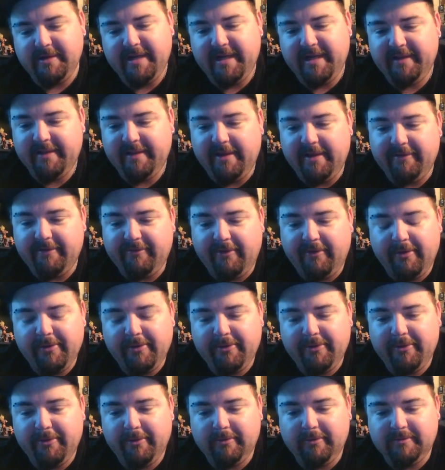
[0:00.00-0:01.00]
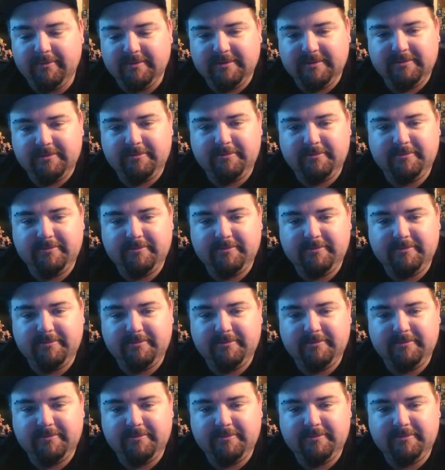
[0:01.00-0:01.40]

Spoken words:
getting that phone call for